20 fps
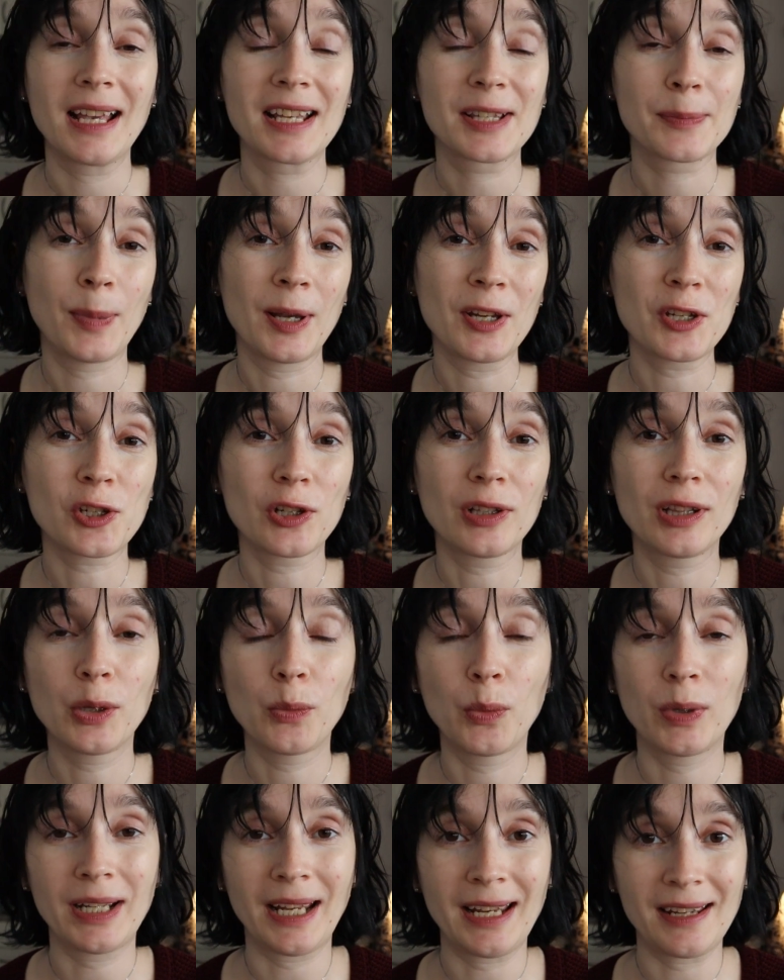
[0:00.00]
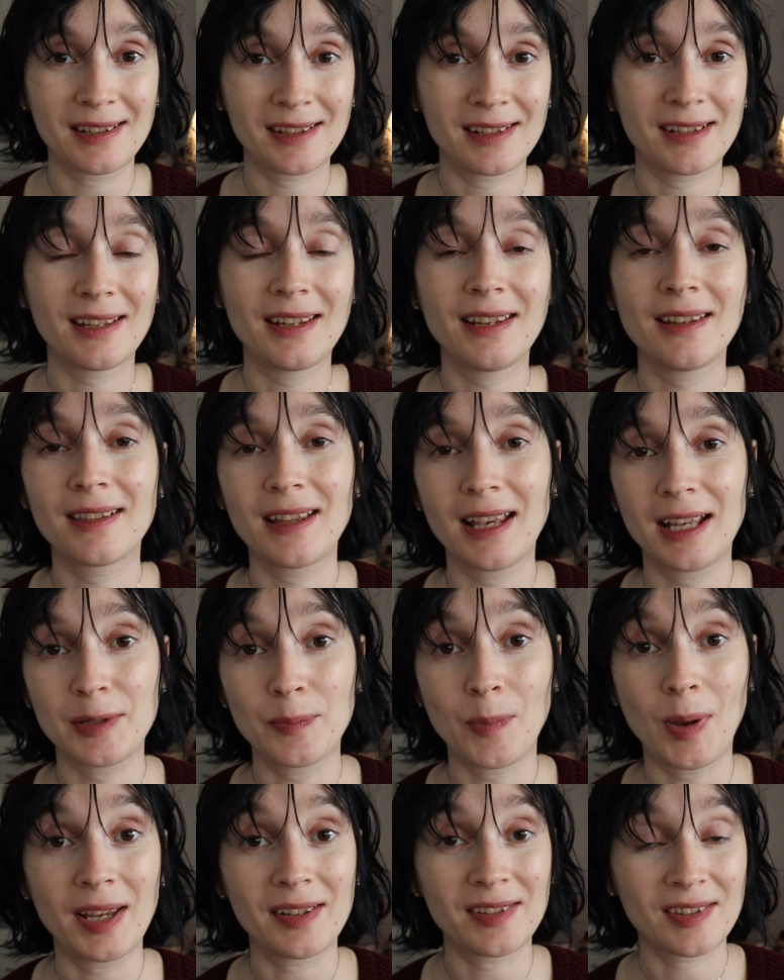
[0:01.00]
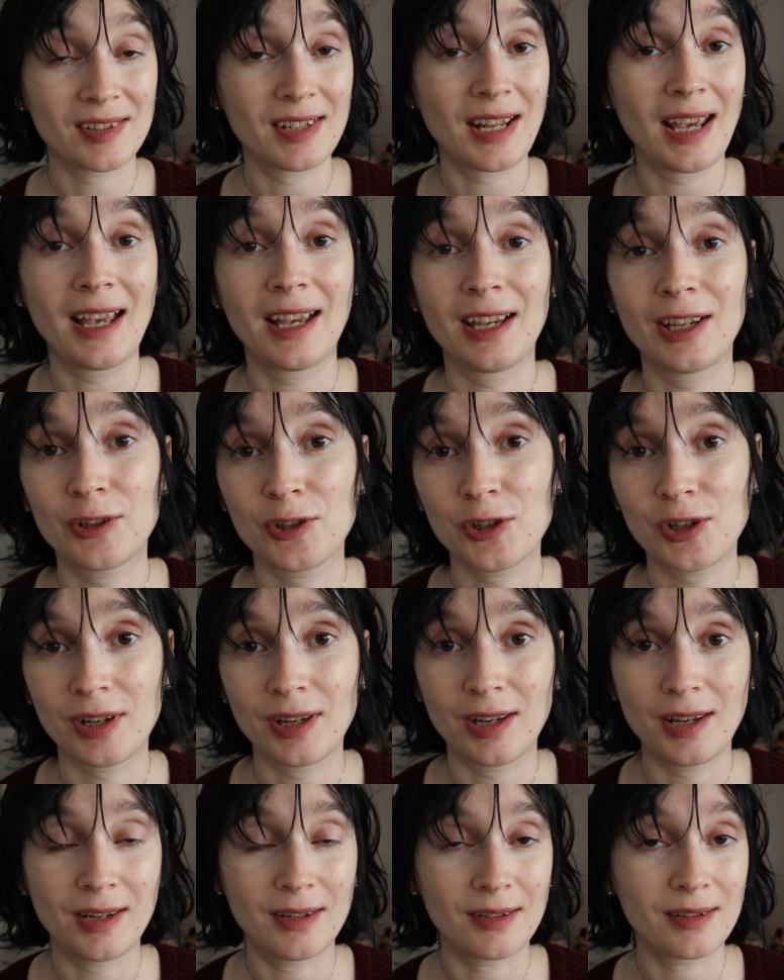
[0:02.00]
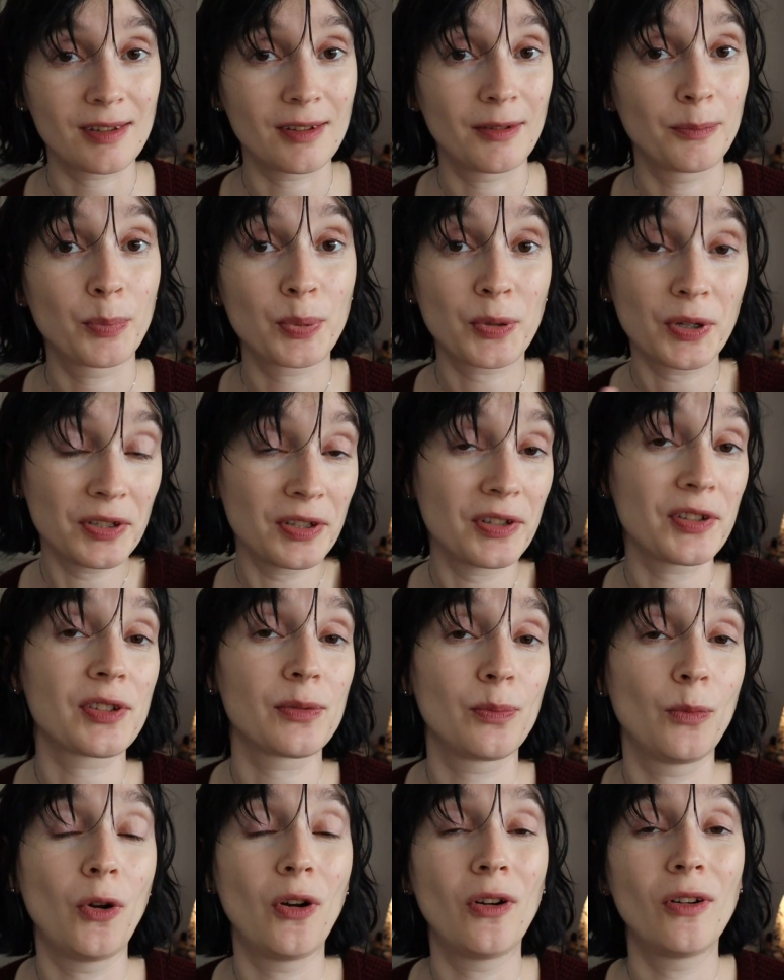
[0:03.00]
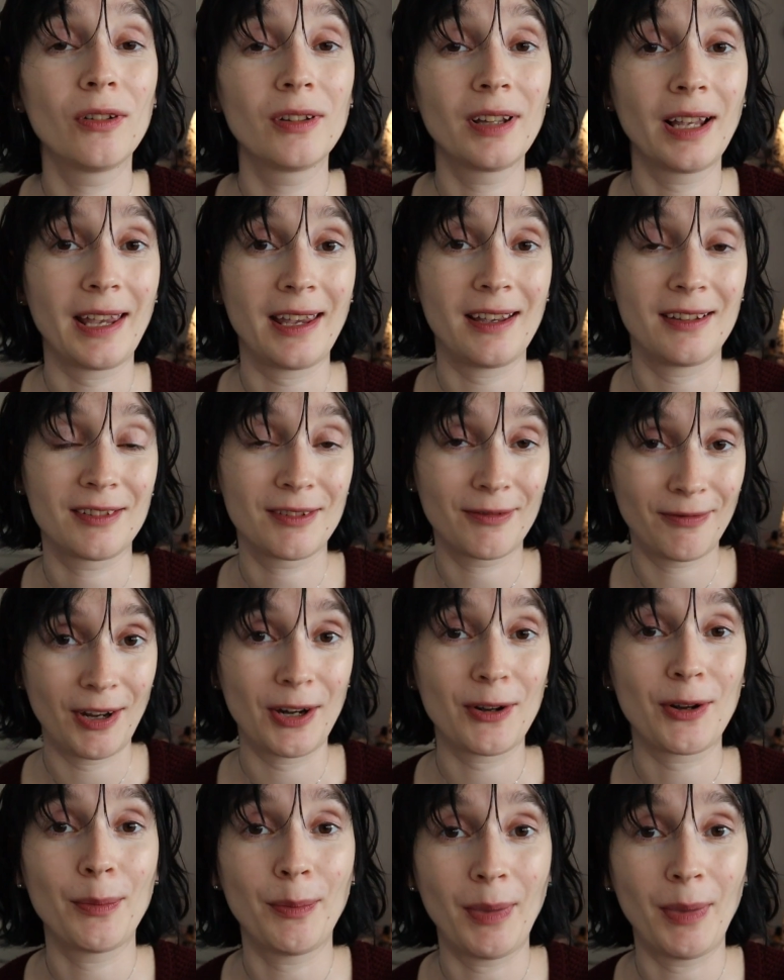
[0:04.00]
Especially when I see that my stash is pretty small and very